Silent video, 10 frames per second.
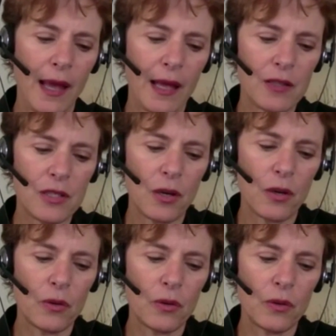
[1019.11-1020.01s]
And
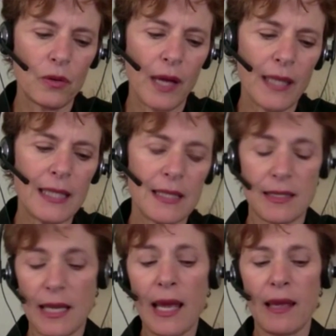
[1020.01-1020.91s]
so I need to
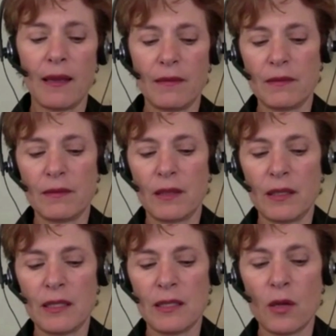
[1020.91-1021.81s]
say, at
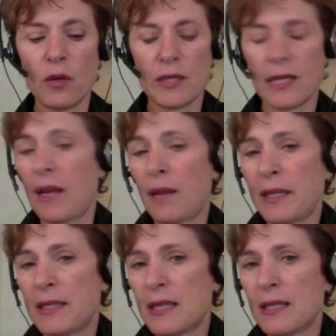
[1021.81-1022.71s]
least notice that. I
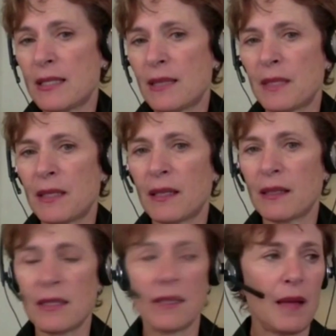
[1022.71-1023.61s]
might say something like,
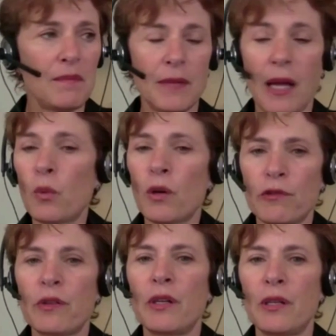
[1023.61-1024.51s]
"Listen, I
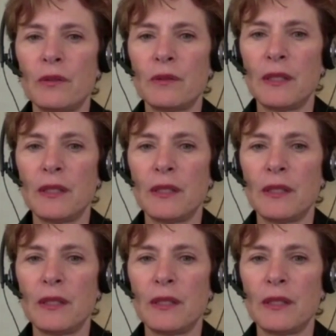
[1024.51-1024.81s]
work for you.